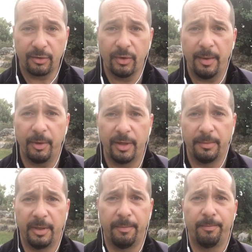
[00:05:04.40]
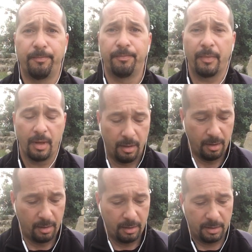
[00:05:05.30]
to happen in me.
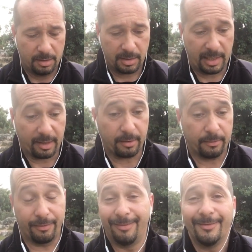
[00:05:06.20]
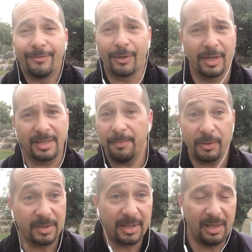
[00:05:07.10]
It's like, for
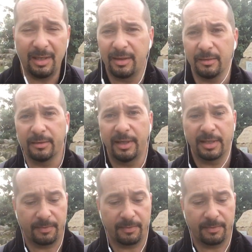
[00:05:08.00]
example, silly little things.